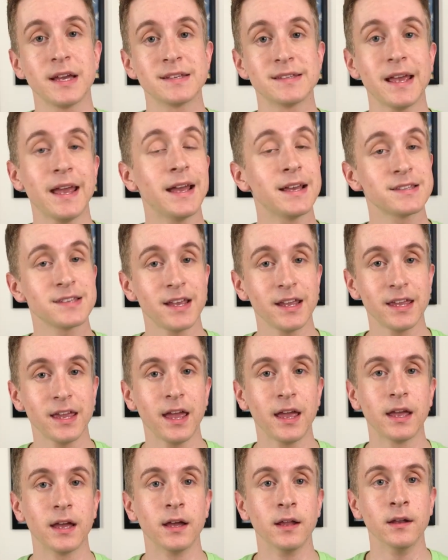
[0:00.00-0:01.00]
as I
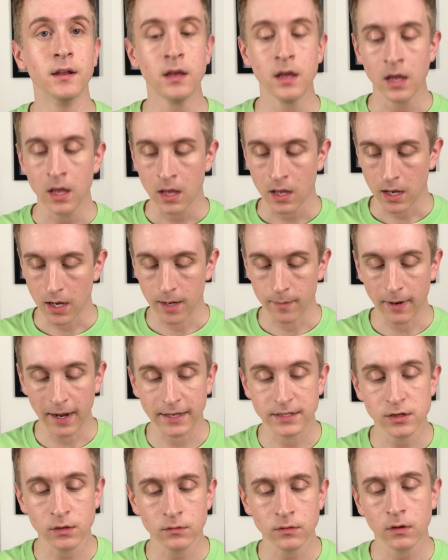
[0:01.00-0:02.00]
can. I
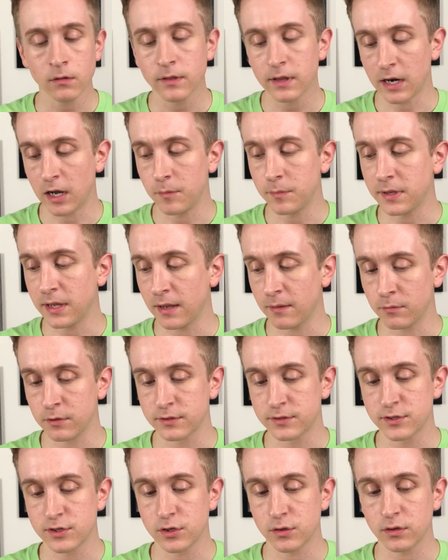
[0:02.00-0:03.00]
don't know that I'll be able
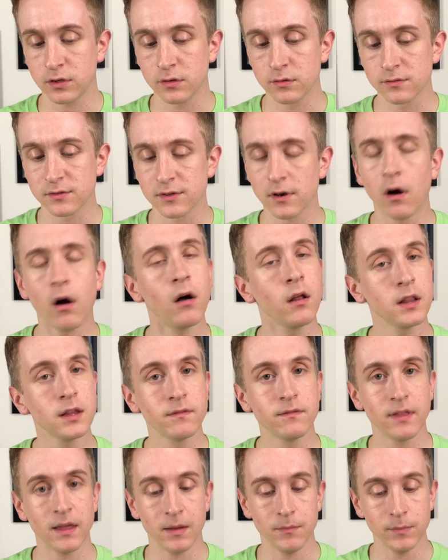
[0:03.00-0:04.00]
to use all
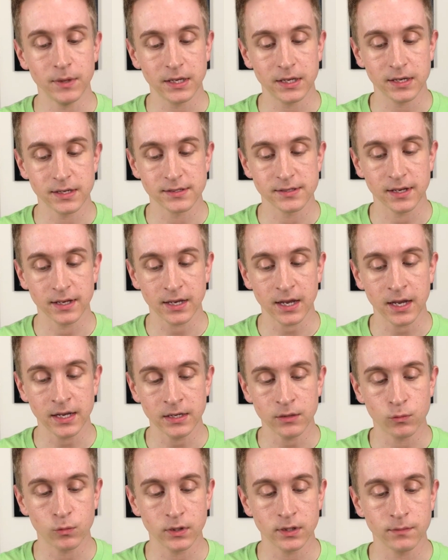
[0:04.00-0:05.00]
of them because it
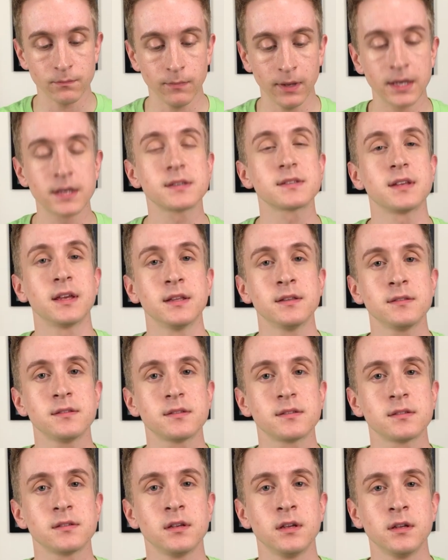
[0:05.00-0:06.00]
kind of wouldn't make
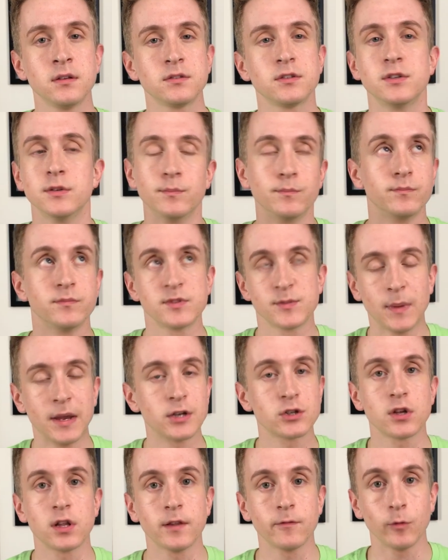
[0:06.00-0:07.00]
sense to
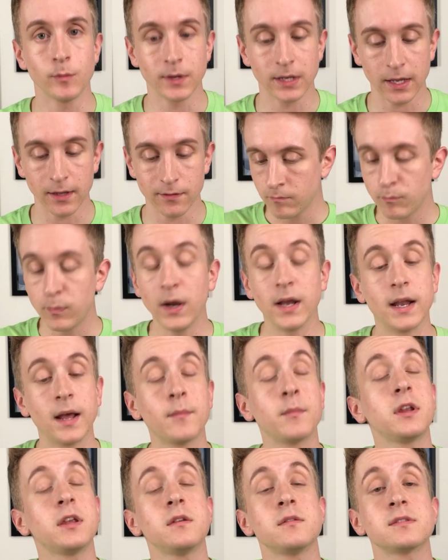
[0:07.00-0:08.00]
smash all of them together. But
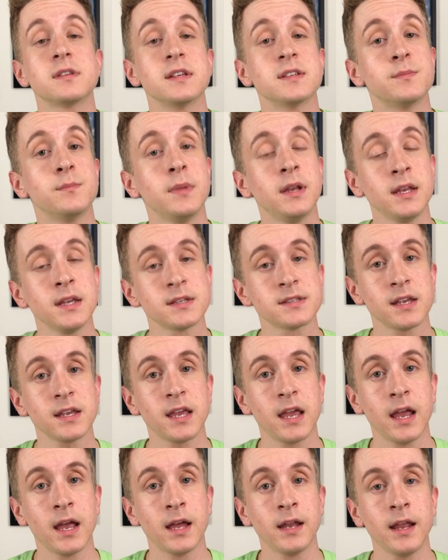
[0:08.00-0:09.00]
I'm going to use as many as I
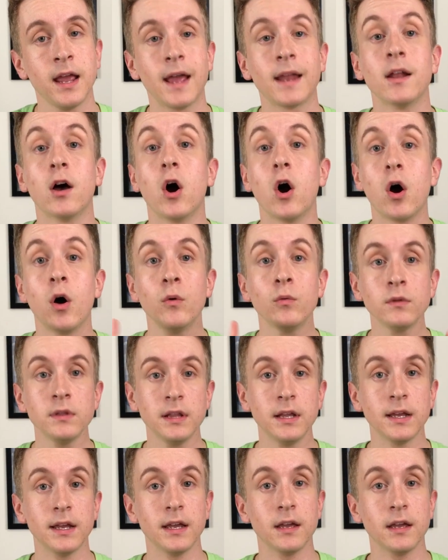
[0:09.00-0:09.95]
can and only